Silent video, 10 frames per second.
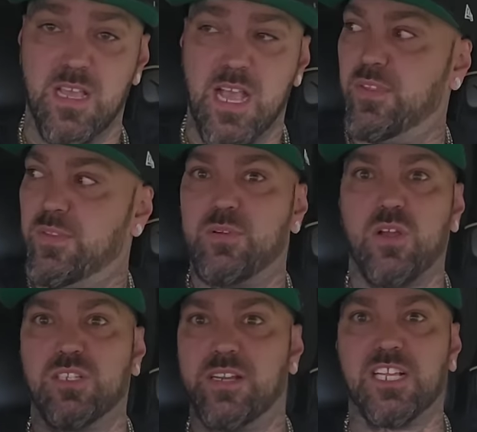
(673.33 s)
And then they would go
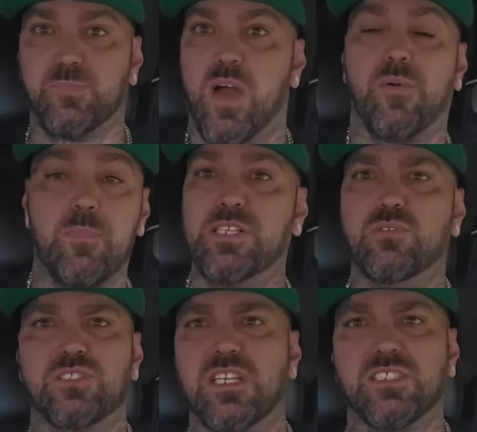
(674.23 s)
to the next power. they'd be
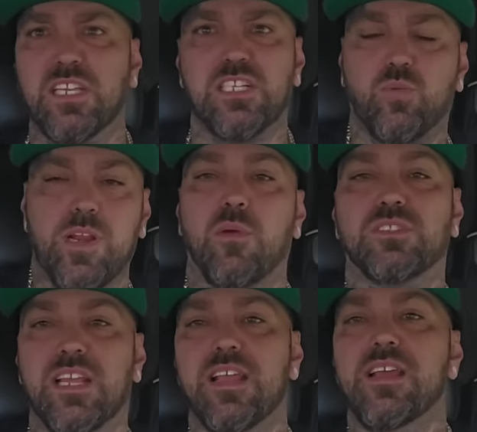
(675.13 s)
used 16, 20 hours a
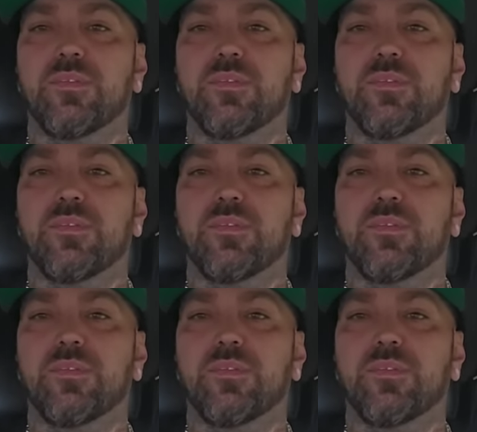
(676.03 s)
day.